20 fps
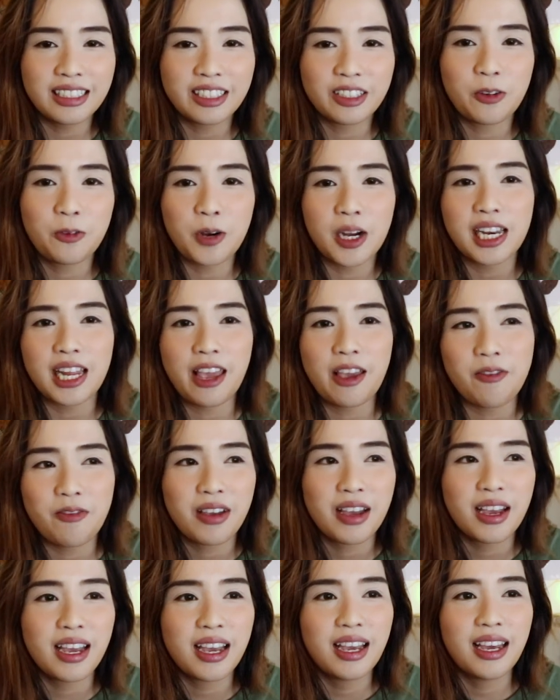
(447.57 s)
So what if
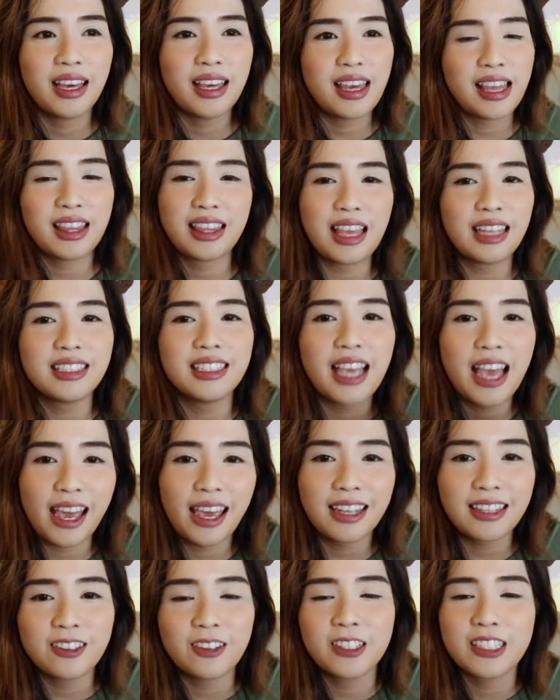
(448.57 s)
it gets
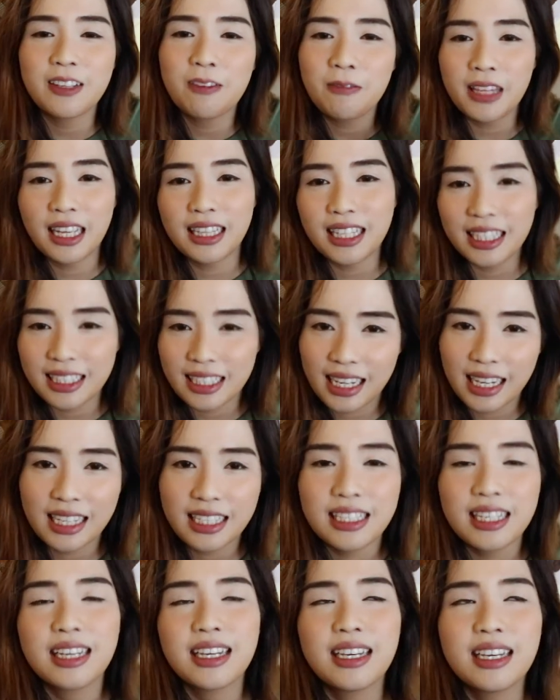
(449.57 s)
hacked or something like this?